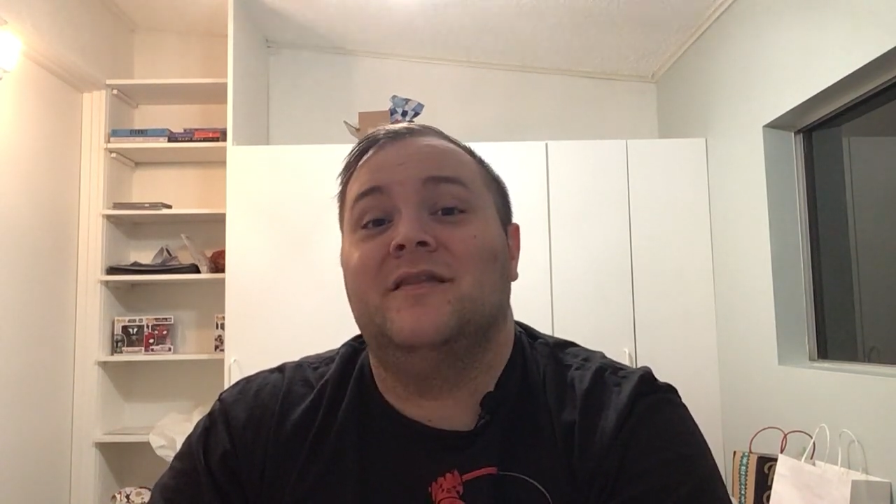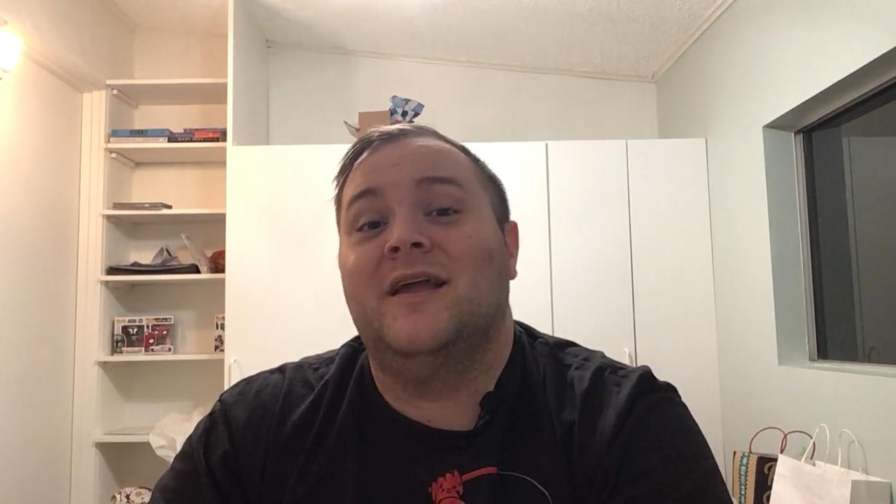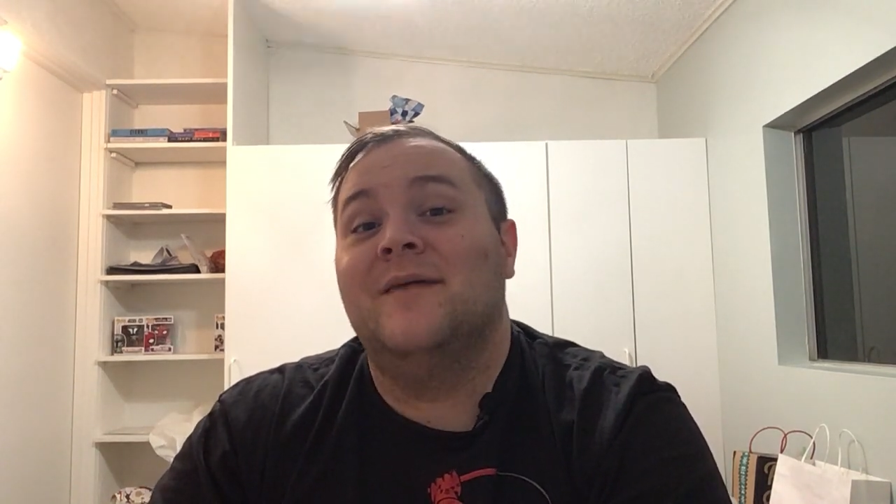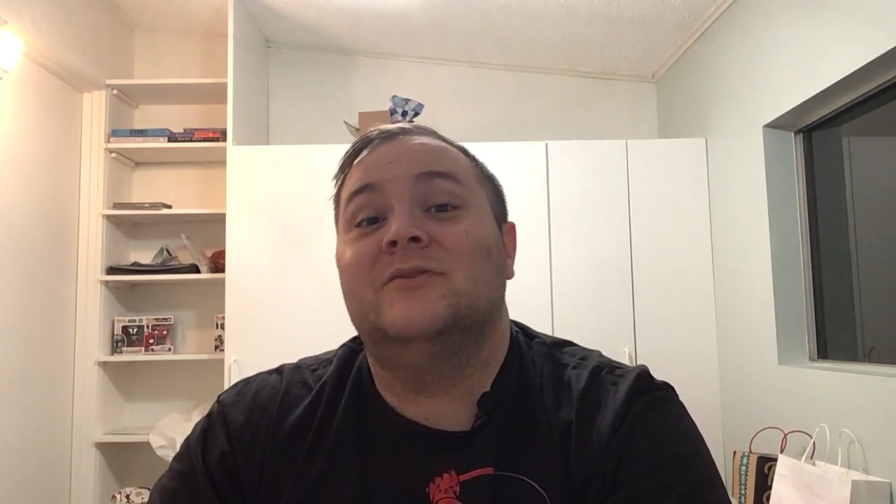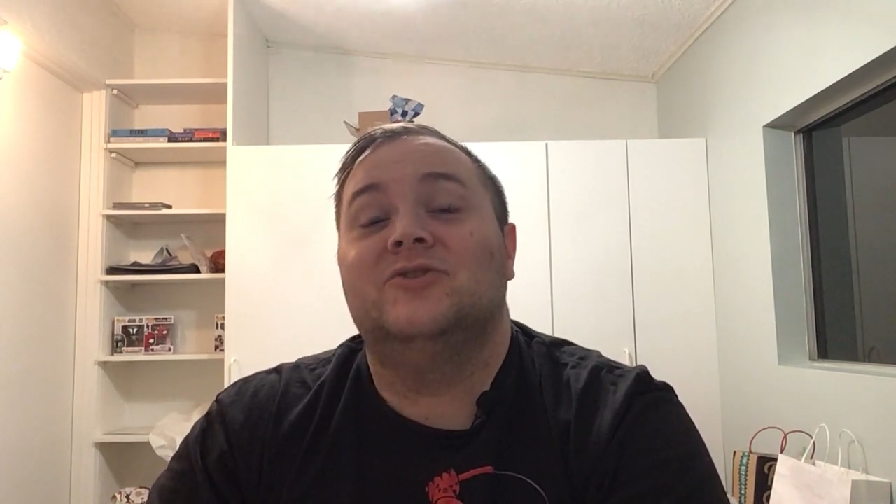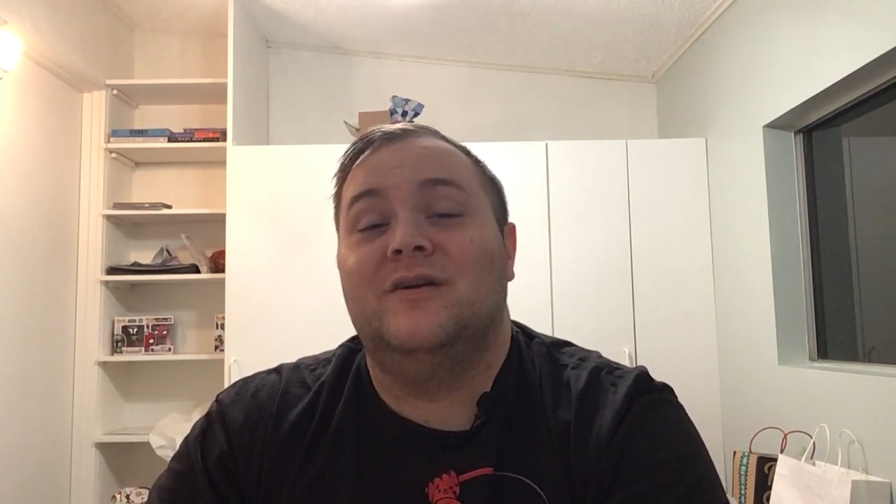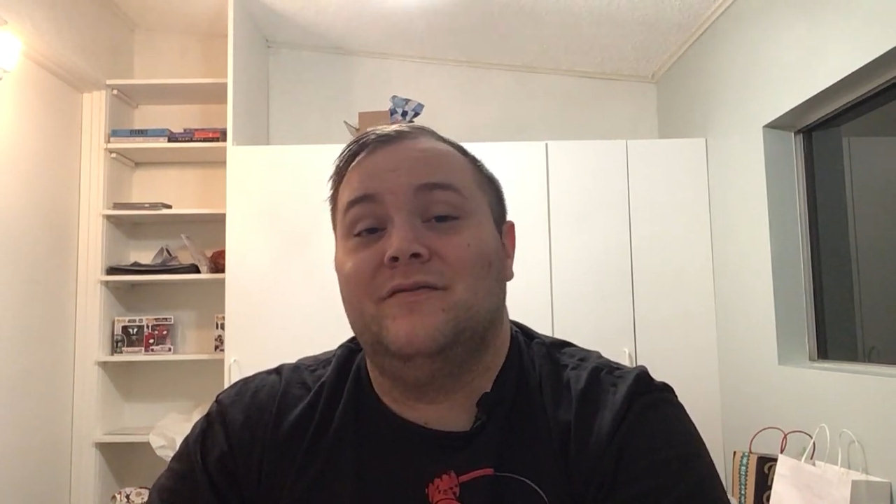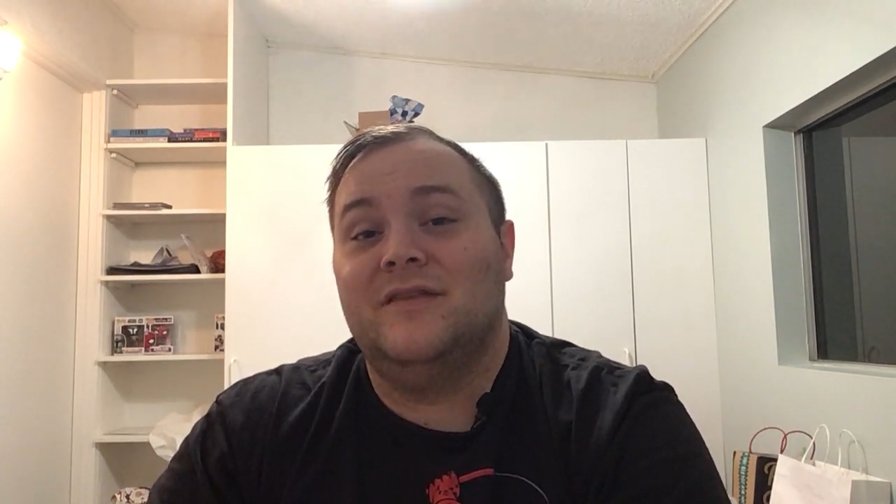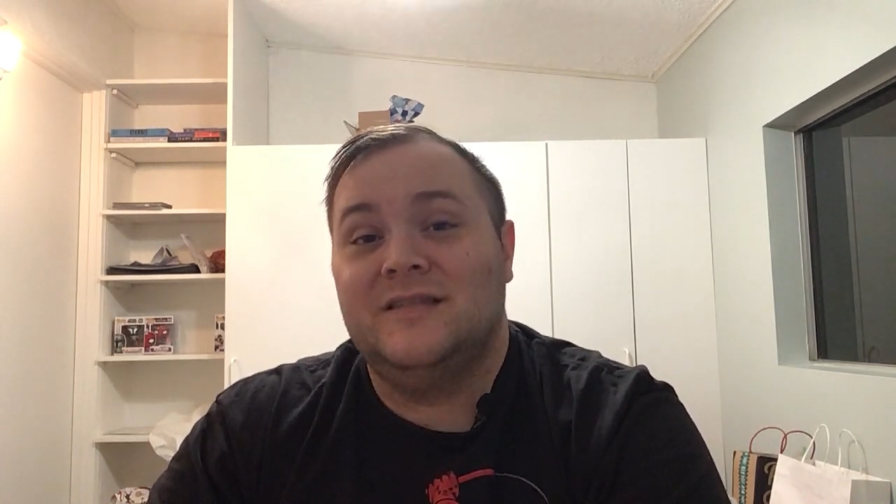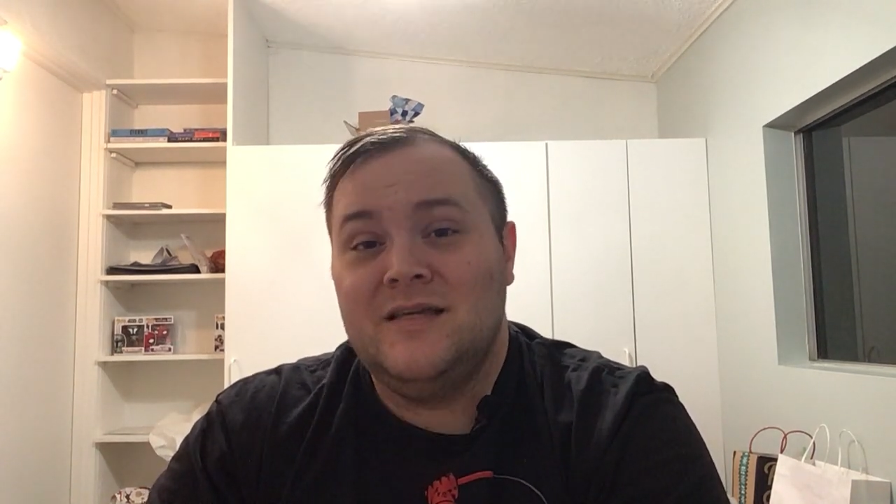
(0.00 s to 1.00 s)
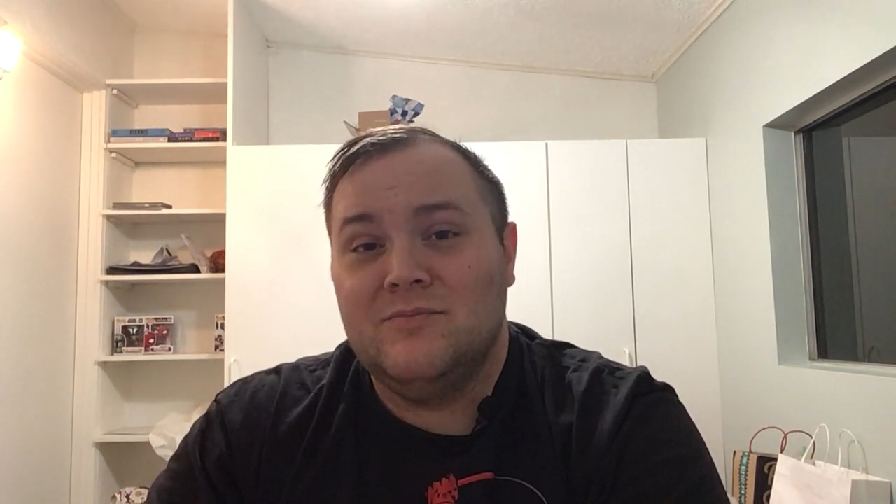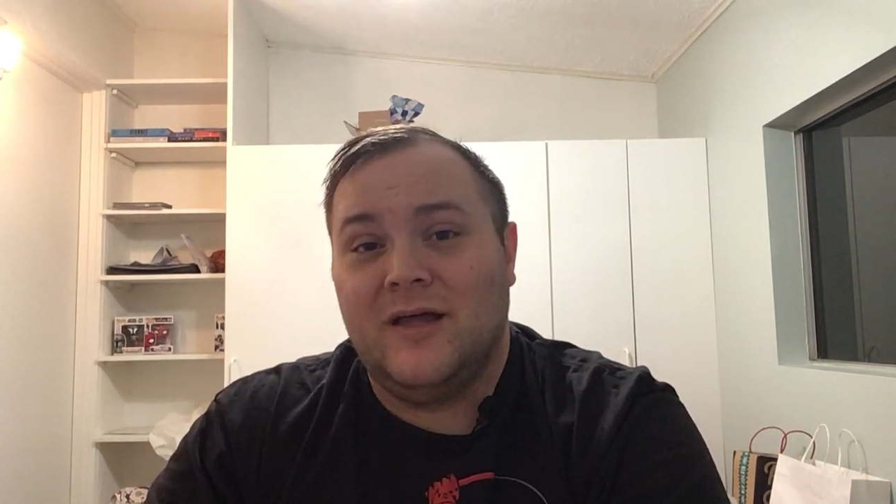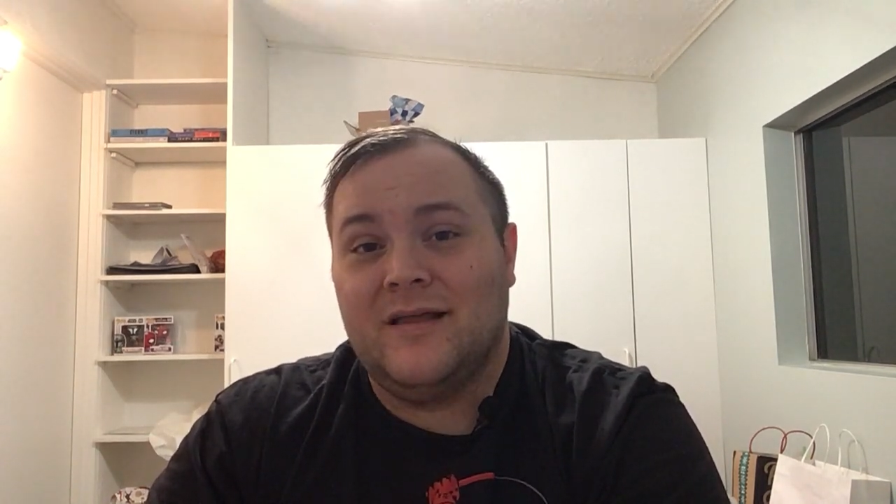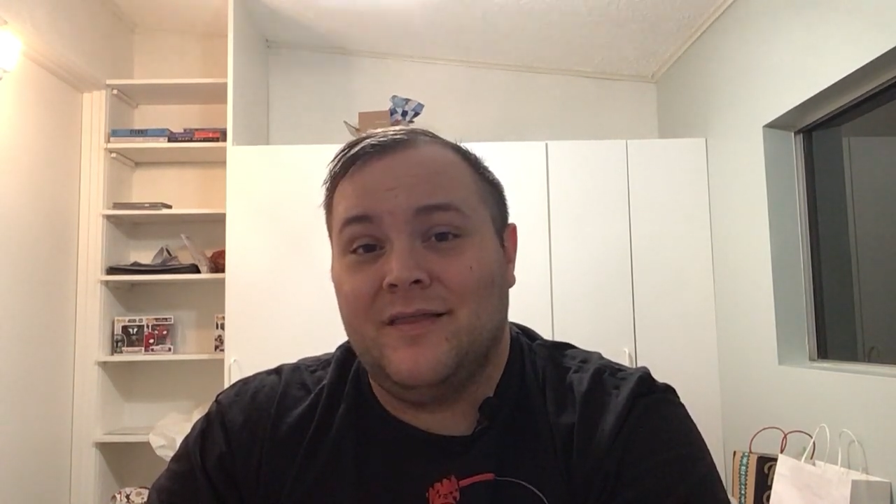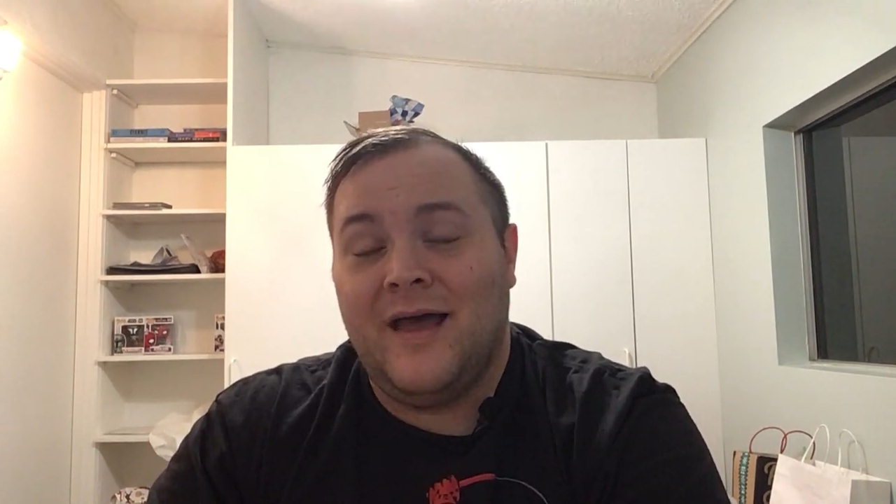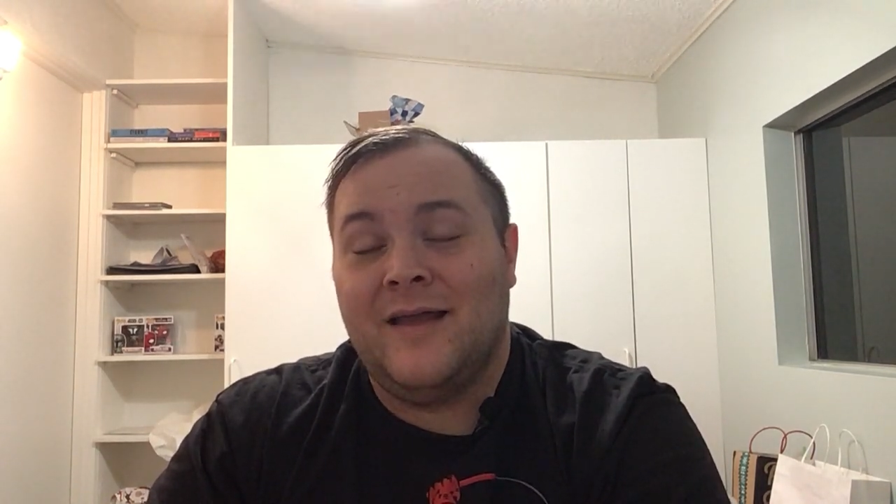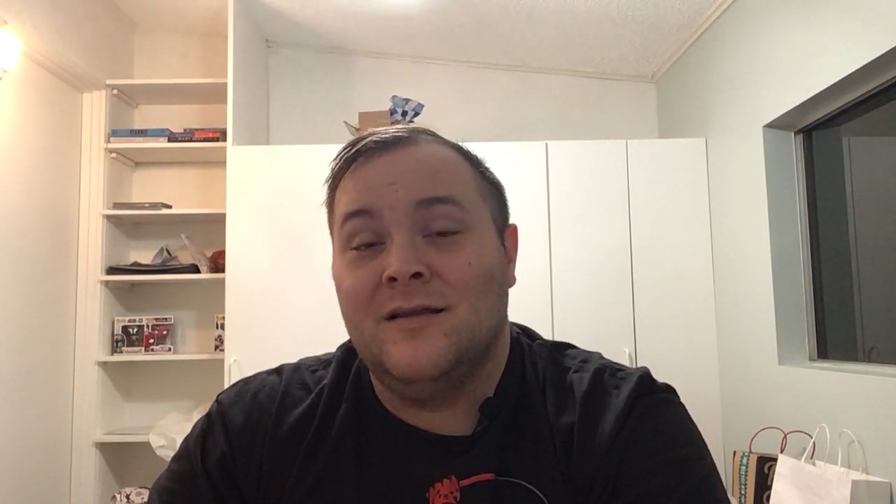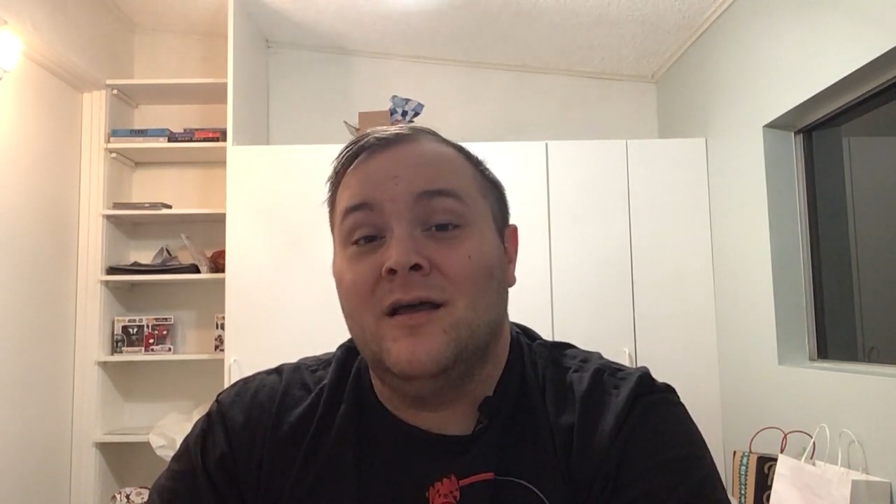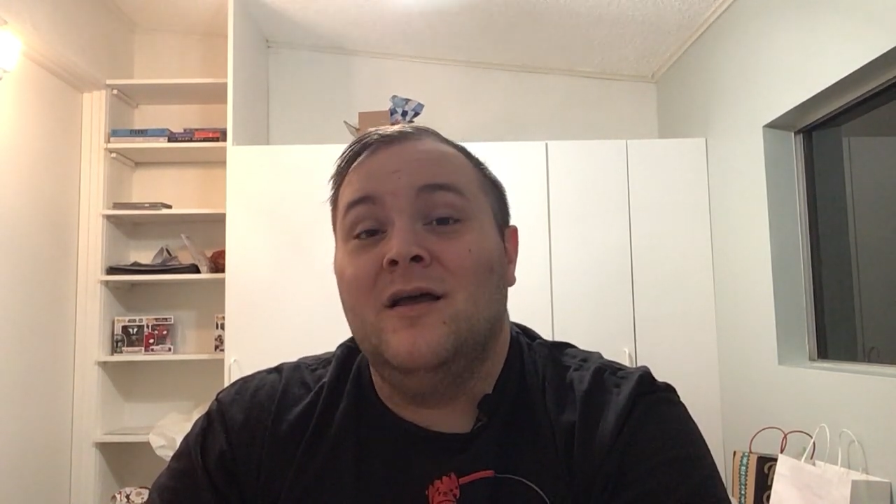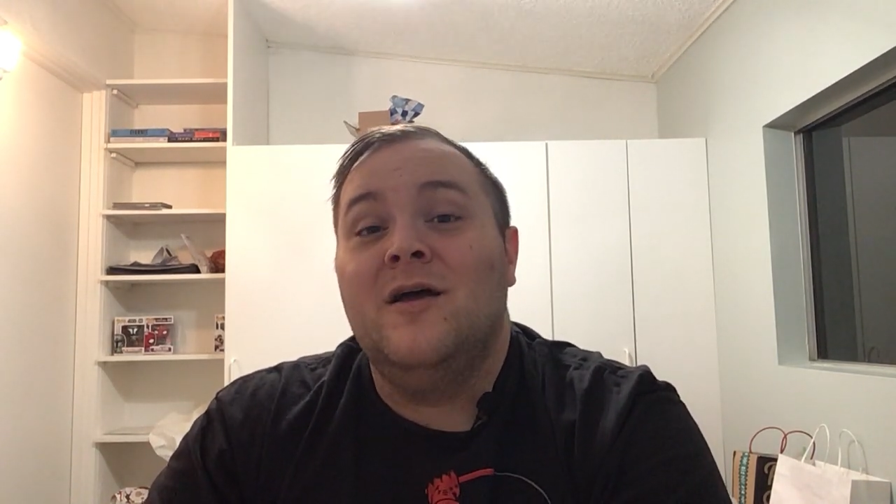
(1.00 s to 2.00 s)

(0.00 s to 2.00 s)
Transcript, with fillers: the chemistry of the team like that,